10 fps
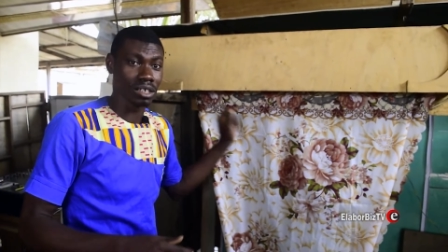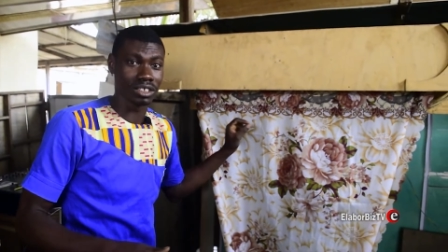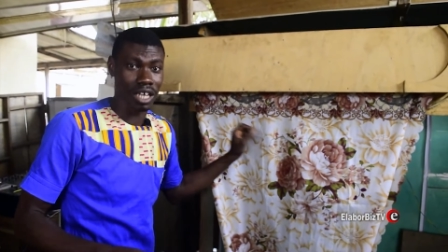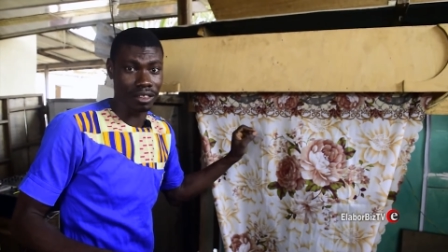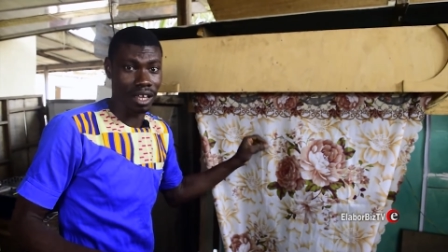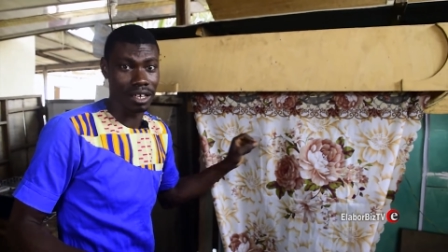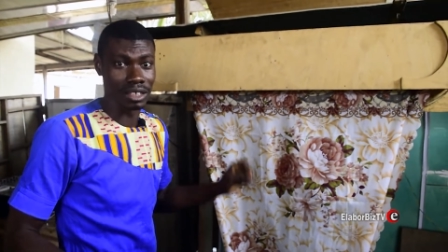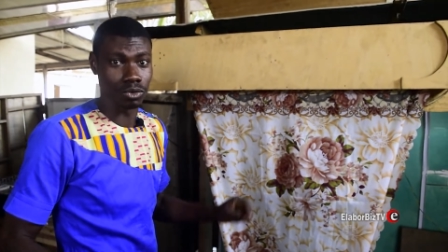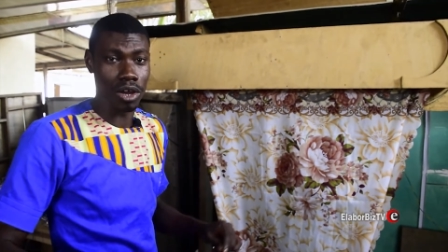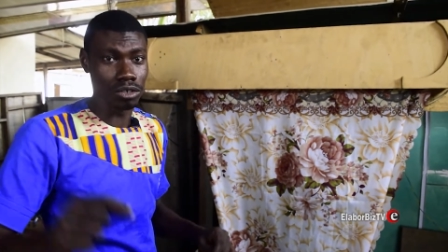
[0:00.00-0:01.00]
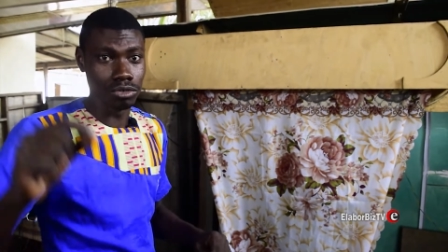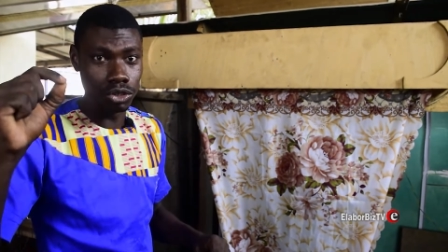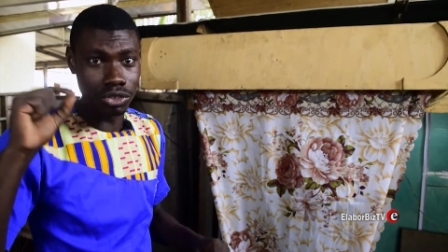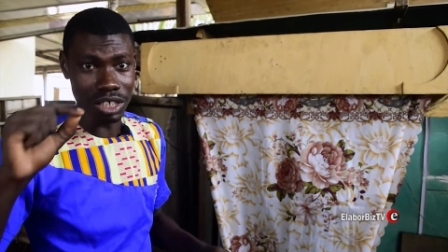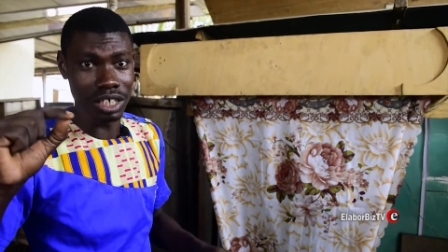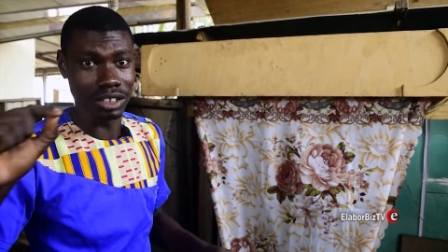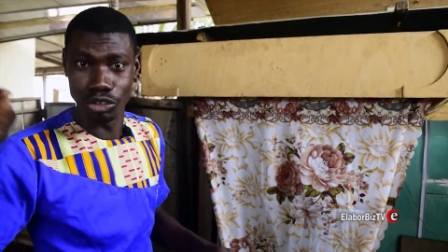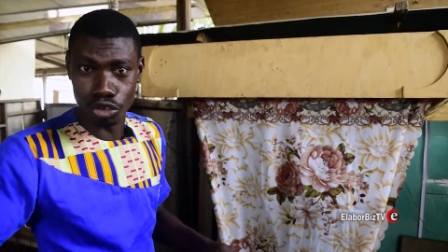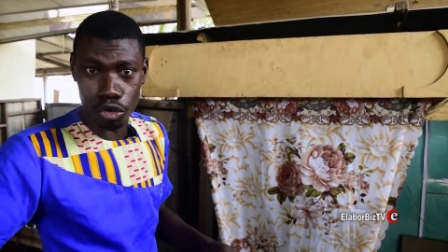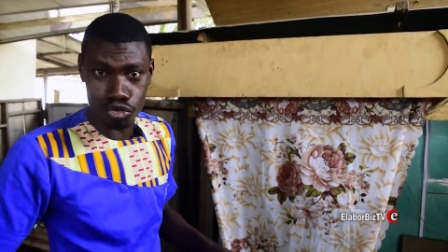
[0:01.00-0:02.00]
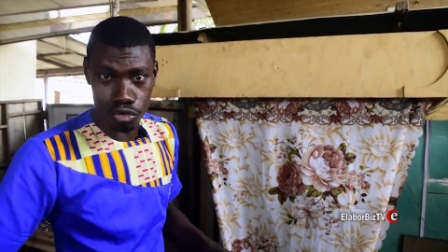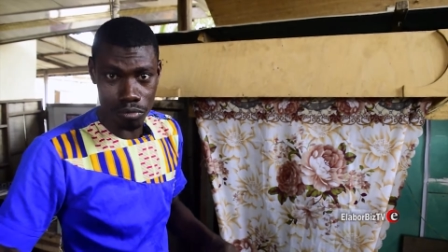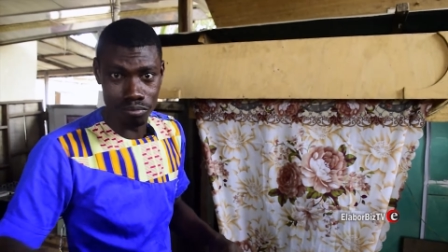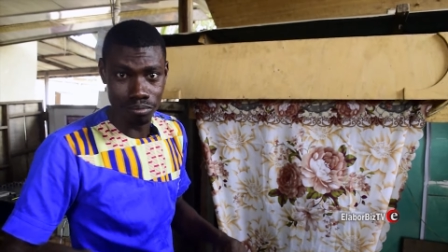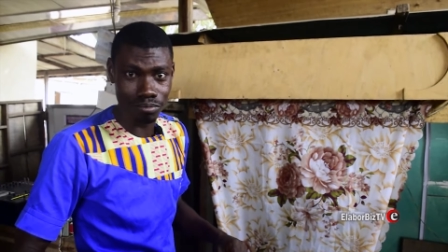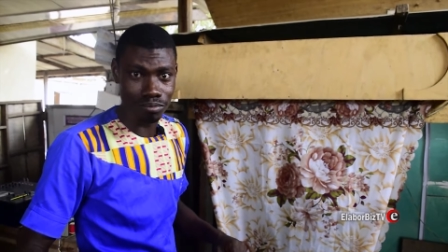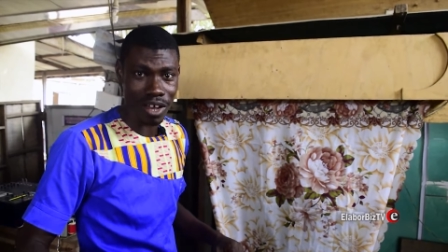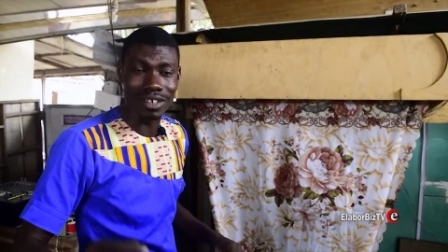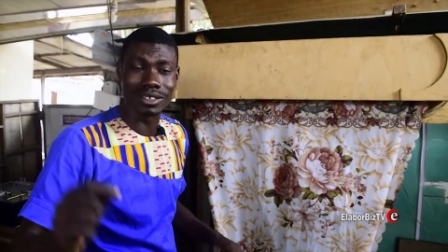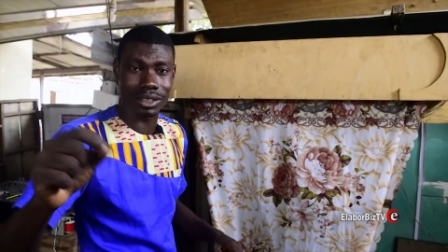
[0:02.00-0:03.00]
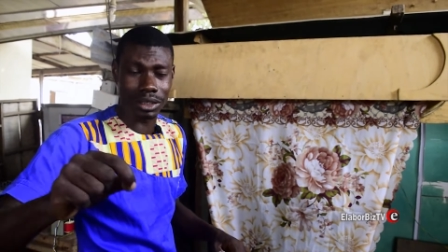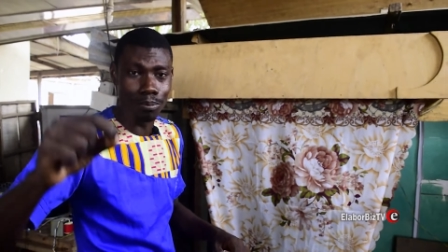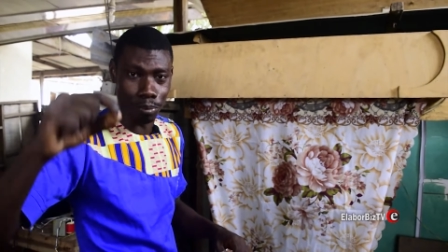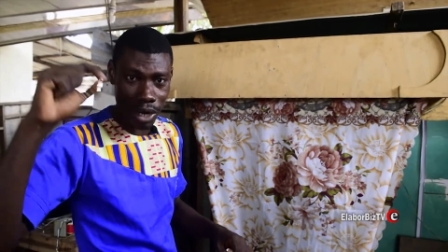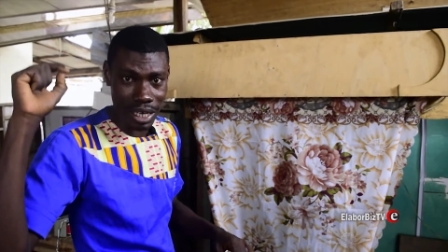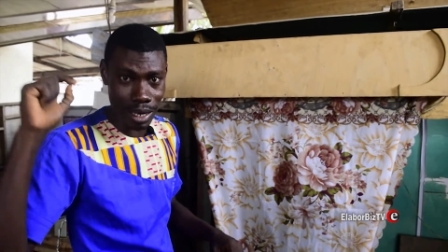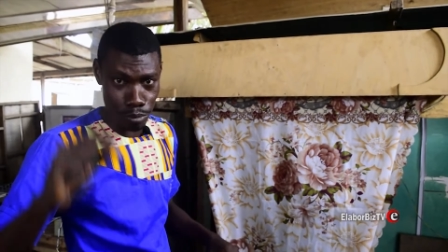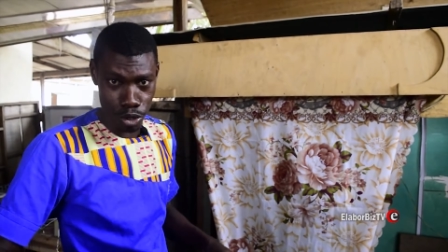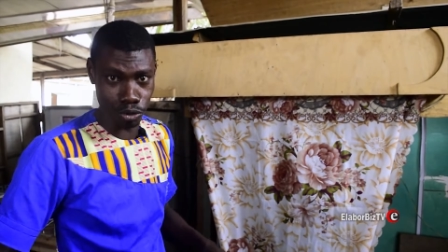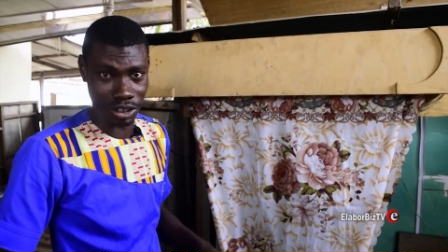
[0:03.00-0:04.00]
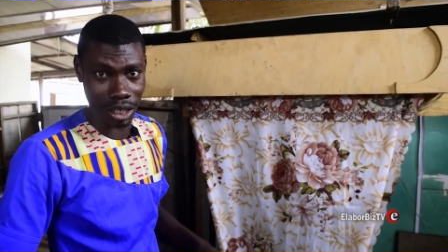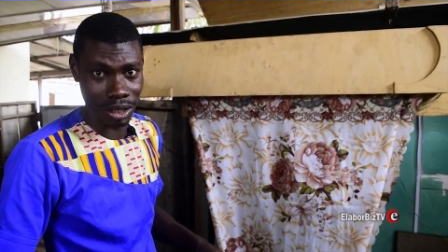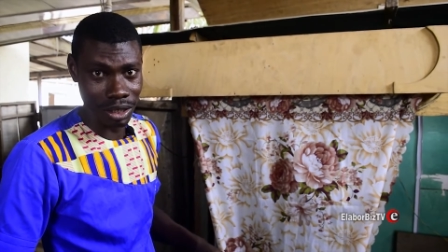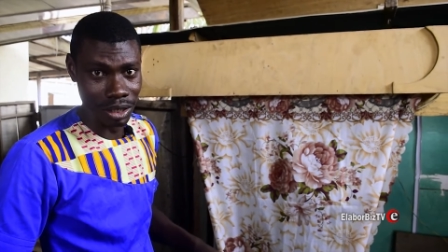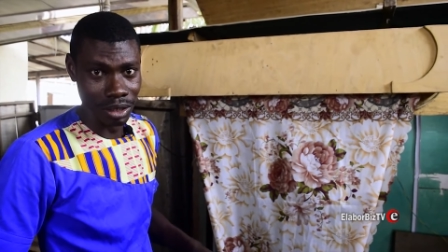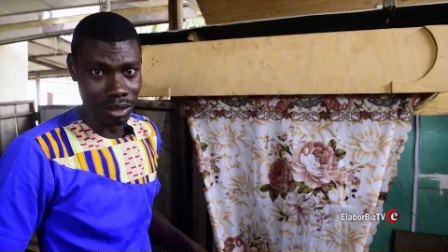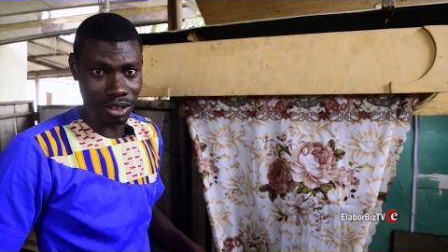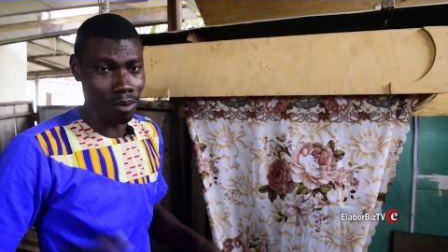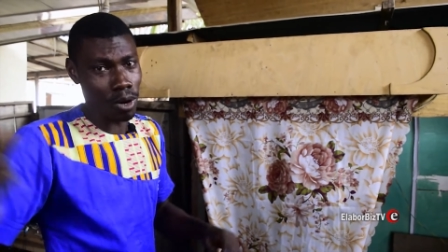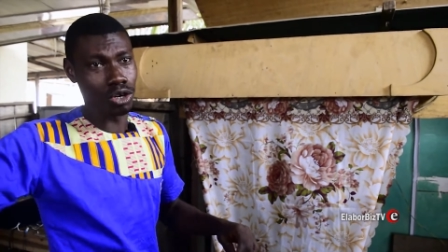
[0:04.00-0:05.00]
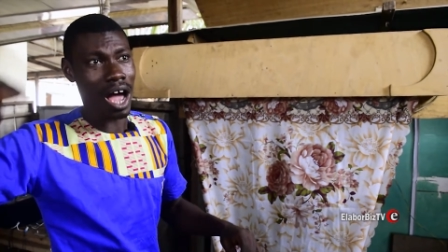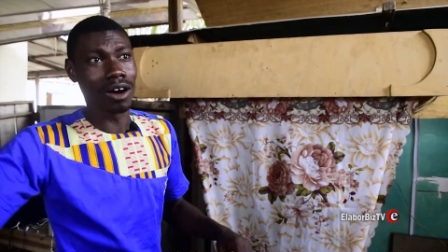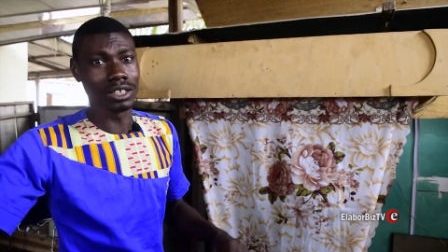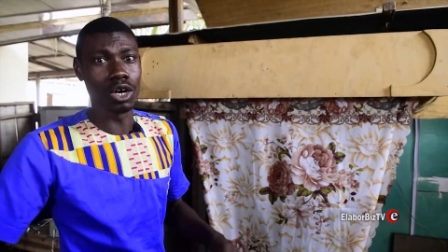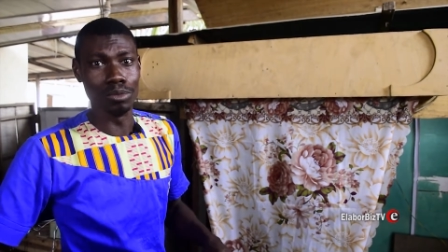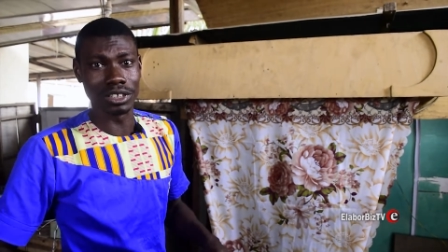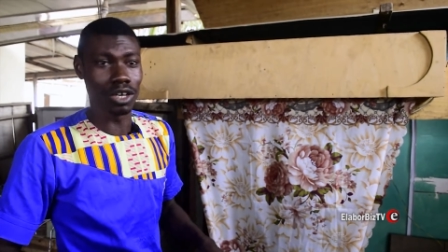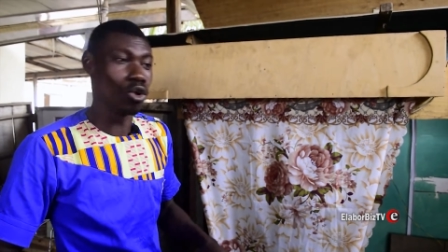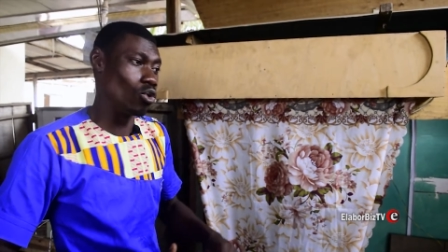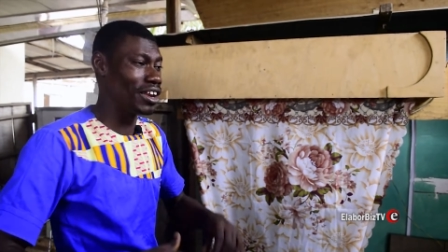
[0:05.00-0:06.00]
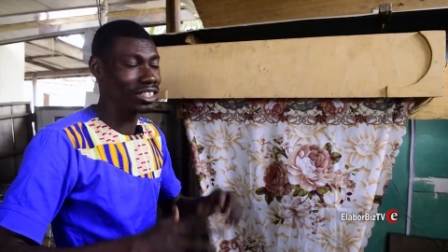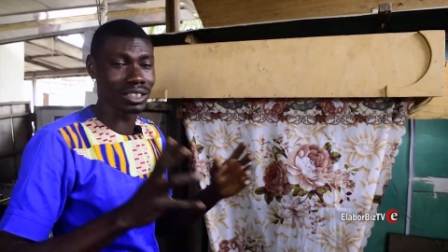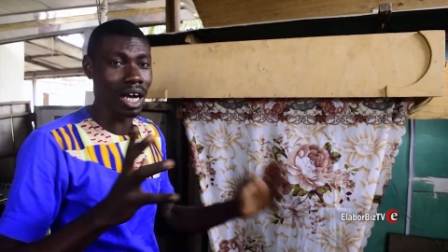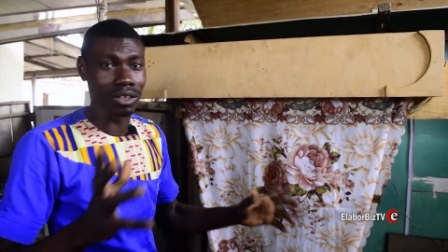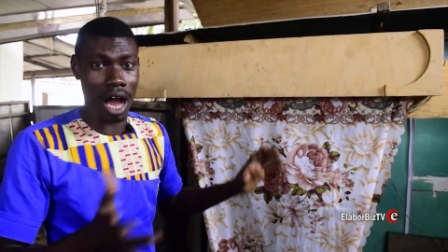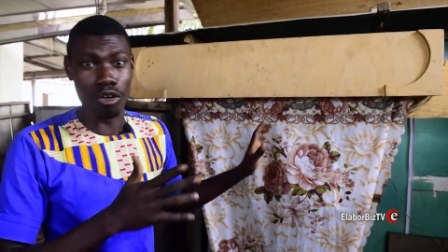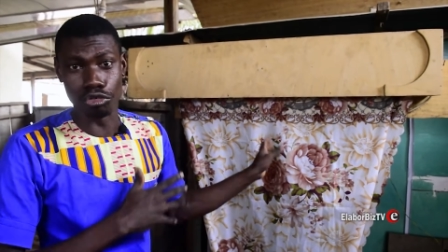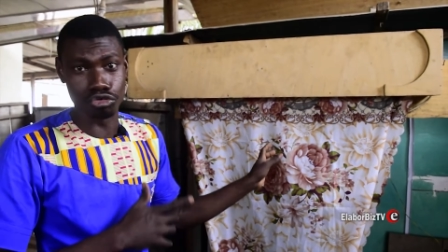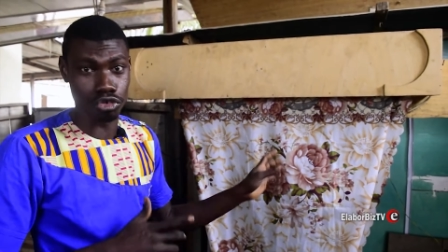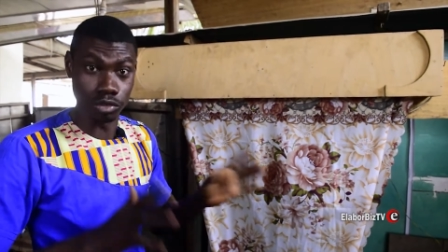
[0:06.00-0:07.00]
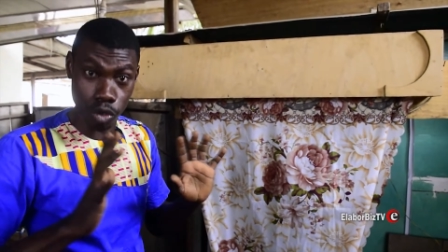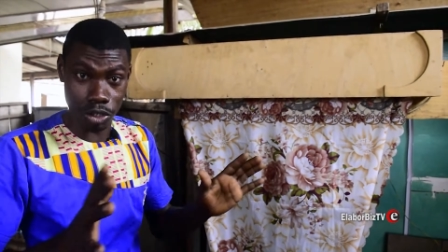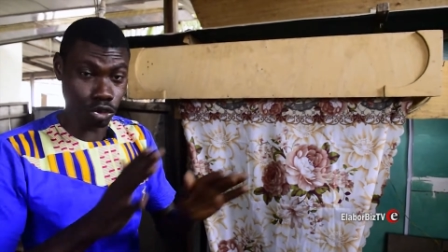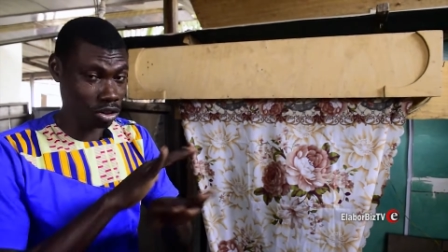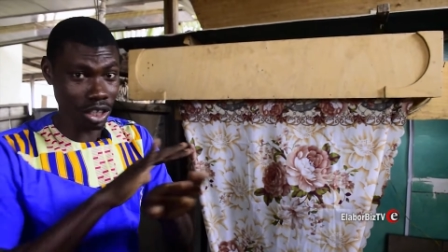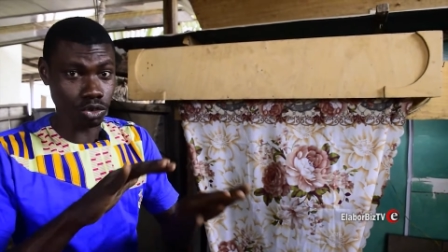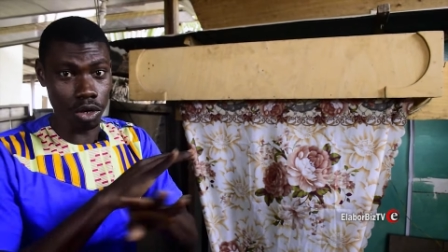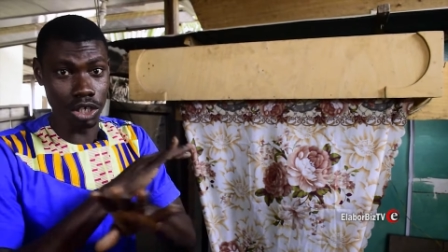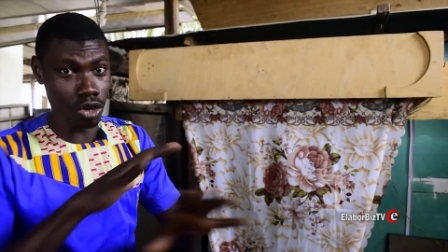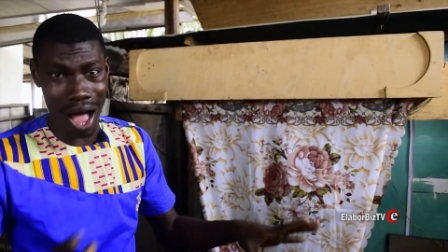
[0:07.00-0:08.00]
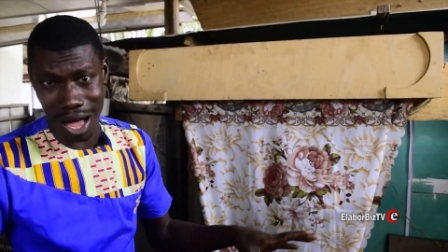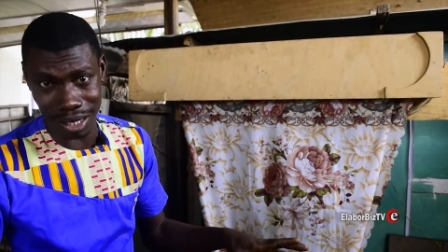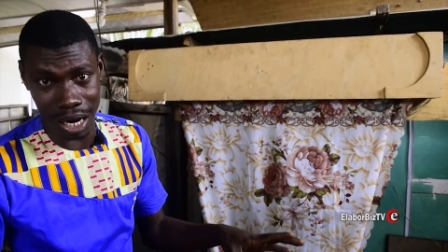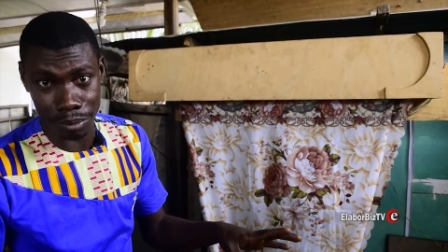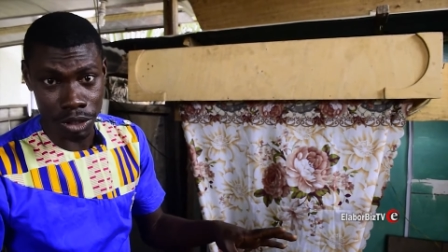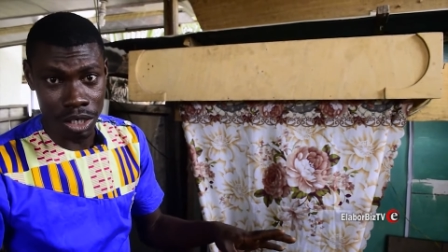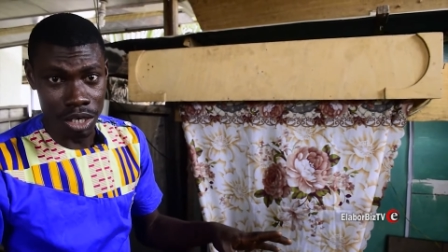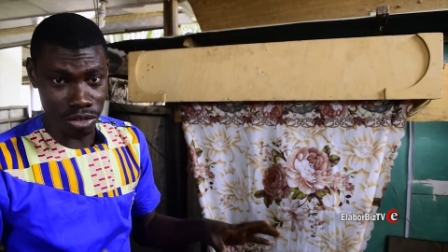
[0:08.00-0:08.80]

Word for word: about this curtain is when using it in your room and still playing the music, Somebody out there will be saying, oh, any sound can control it. No, it's just only your hand clap.